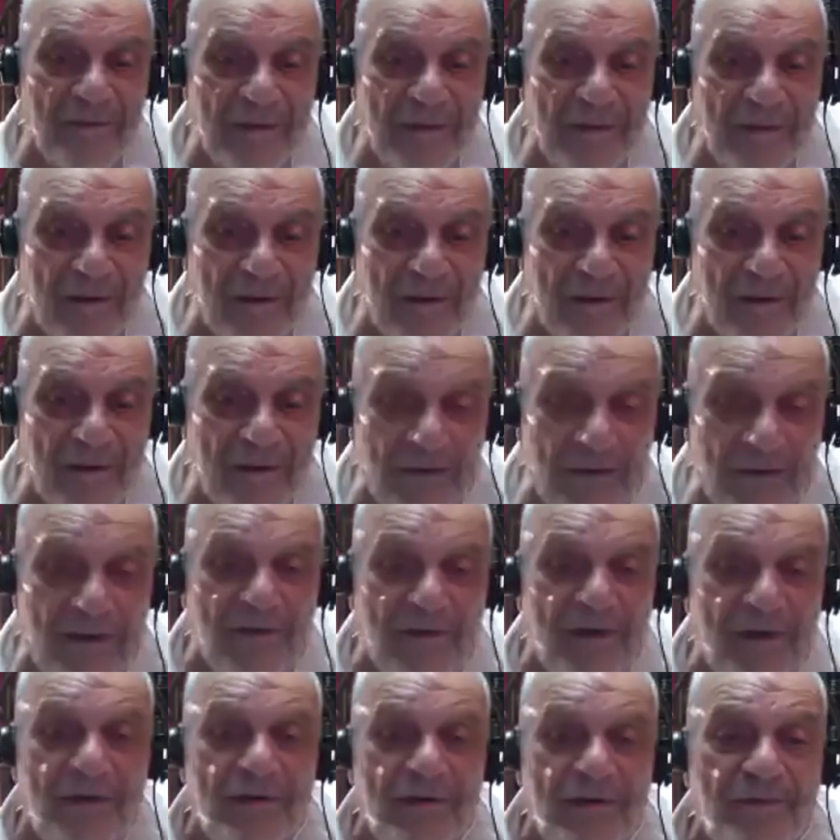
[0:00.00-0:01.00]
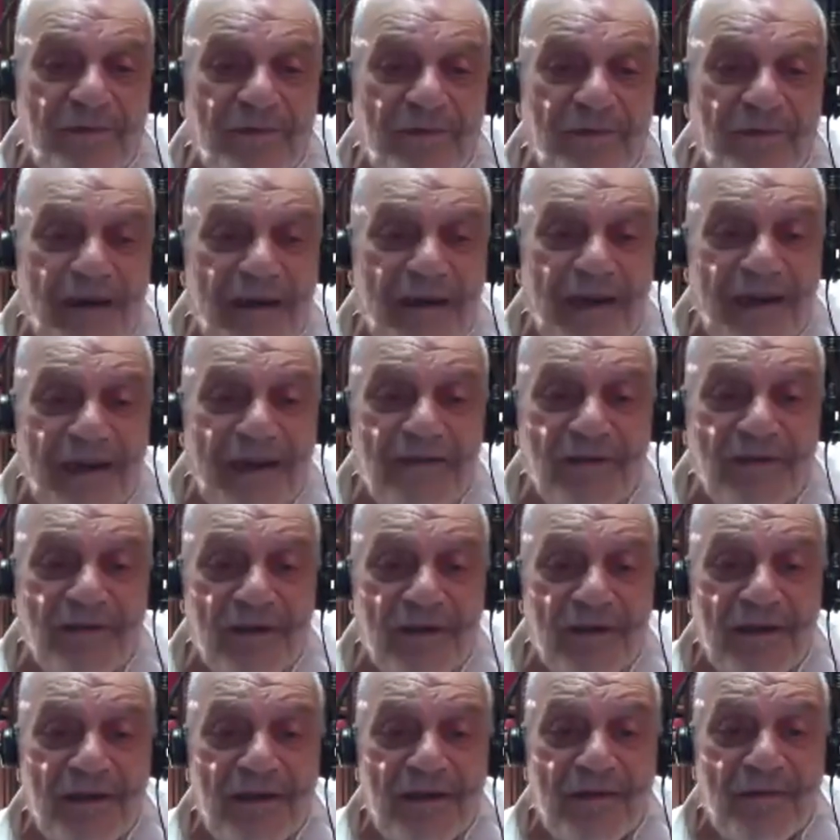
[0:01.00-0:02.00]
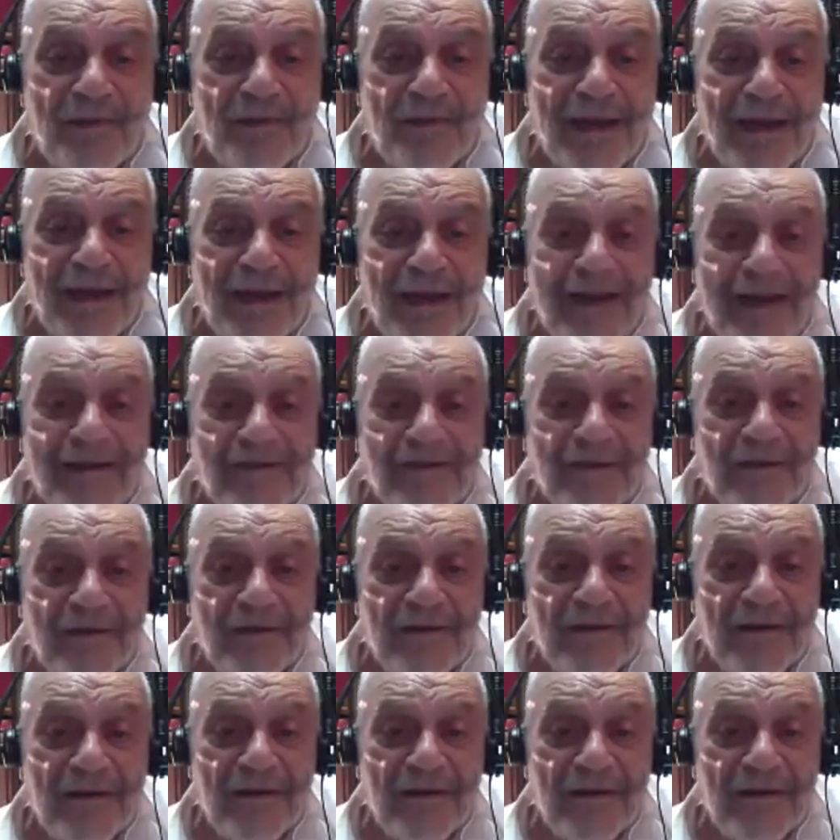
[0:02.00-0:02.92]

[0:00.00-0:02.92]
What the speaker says: when even you're financially impacted.